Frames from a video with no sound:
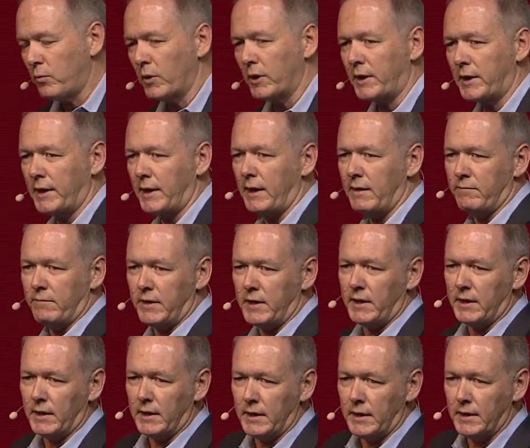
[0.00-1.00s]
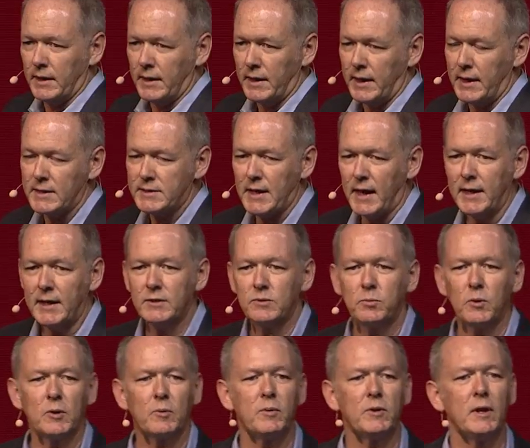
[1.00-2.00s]
of working at NVIDIA is I get to
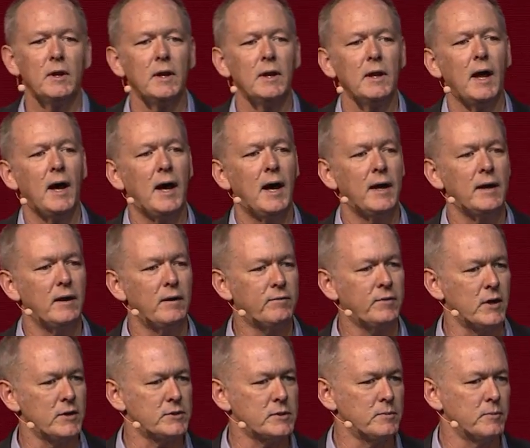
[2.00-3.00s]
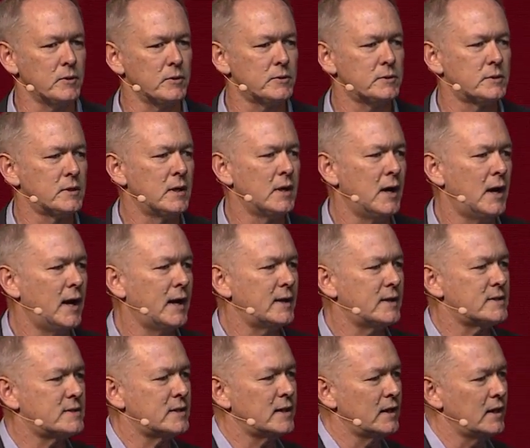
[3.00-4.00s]
work with a lot of customers. I get
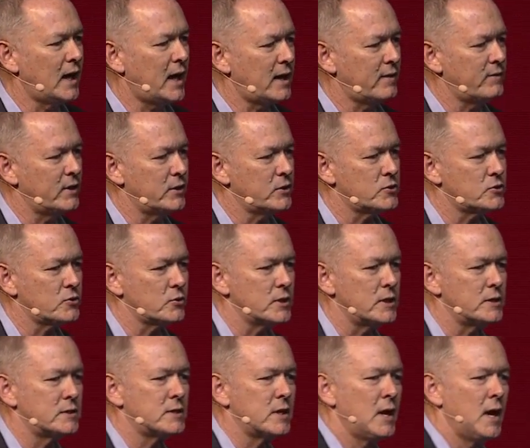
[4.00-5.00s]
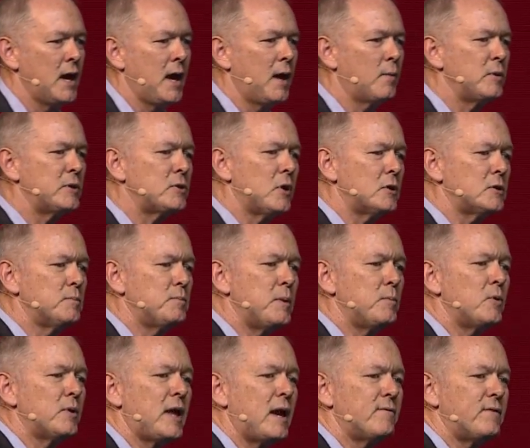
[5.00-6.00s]
to see a lot of industries, and we talk to
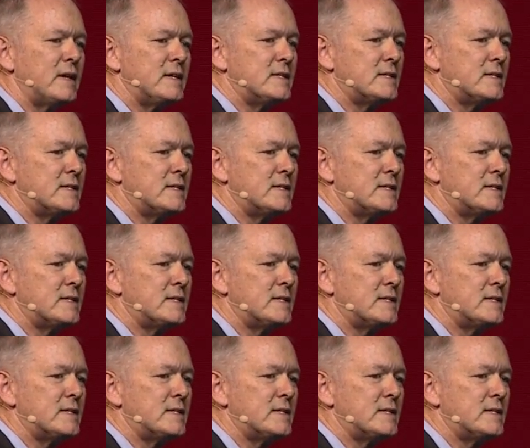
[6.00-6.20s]
people that have